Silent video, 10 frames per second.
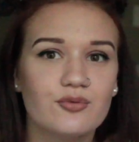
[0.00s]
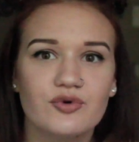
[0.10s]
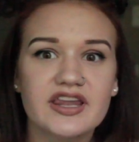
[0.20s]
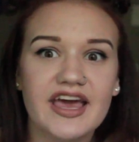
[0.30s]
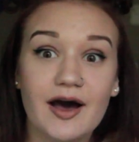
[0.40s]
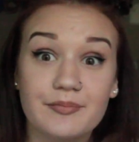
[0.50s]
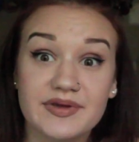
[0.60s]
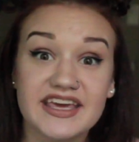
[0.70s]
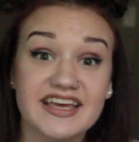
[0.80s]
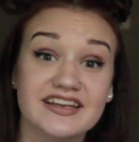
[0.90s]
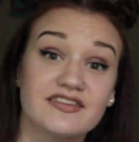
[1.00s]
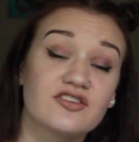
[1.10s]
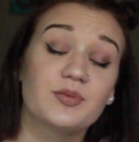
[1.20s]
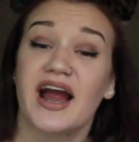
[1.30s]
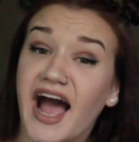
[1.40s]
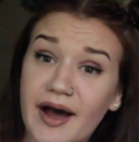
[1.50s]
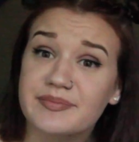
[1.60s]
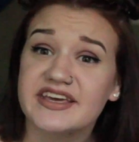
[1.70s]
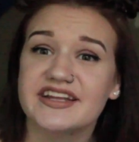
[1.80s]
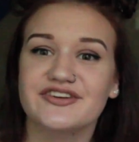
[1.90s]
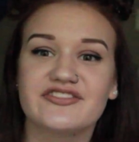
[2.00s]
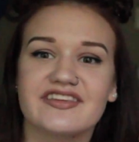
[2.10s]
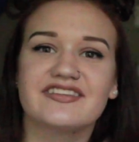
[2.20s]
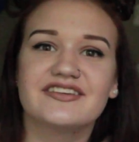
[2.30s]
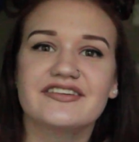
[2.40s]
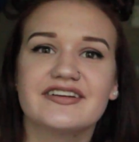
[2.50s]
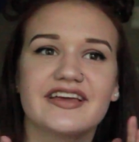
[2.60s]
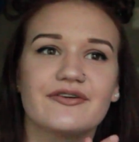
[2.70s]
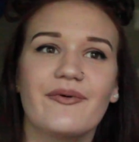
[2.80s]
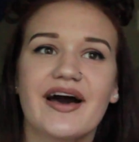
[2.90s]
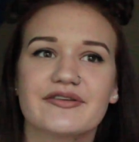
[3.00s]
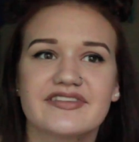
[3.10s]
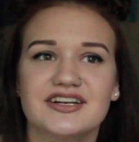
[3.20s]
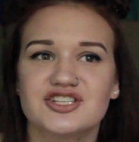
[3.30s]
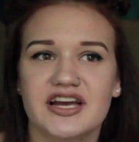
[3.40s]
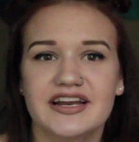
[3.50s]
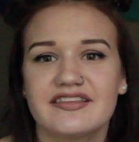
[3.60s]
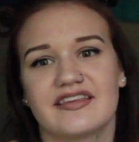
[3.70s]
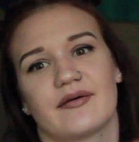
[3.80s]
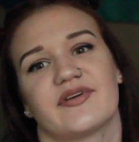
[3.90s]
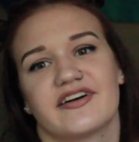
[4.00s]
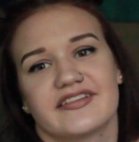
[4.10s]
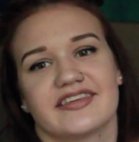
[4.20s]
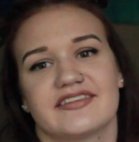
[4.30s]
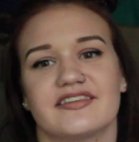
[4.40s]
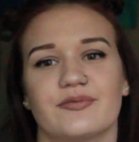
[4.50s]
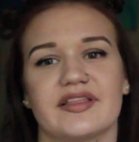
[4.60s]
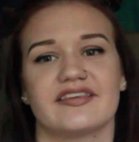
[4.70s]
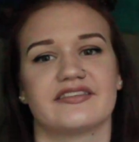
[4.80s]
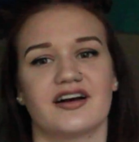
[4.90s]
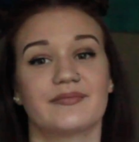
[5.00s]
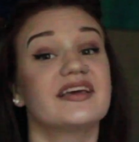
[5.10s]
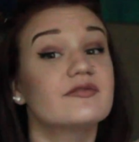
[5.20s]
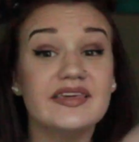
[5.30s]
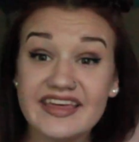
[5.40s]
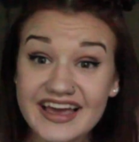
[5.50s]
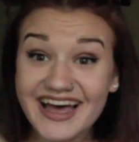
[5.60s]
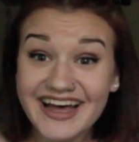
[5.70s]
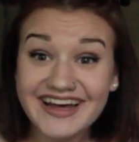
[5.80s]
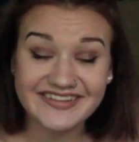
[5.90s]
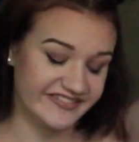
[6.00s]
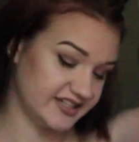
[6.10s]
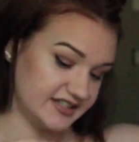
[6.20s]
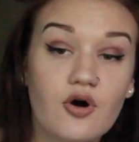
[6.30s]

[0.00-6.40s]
Really upbeat and super happy, and you just listen to it and you're like, wow, sunshine and summer, this is what this song makes me think of.